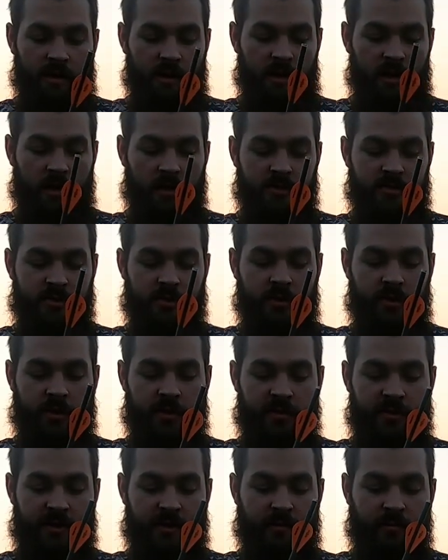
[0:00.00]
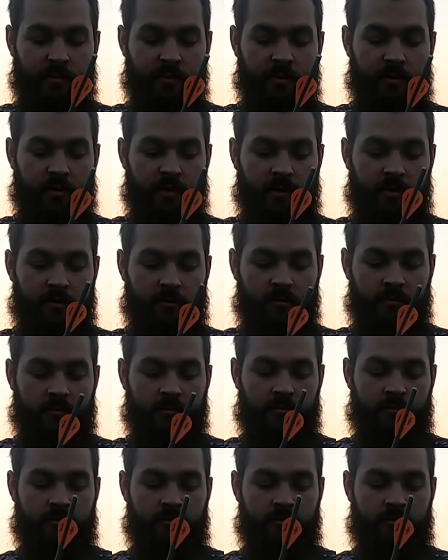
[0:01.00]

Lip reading: I also heard of them putting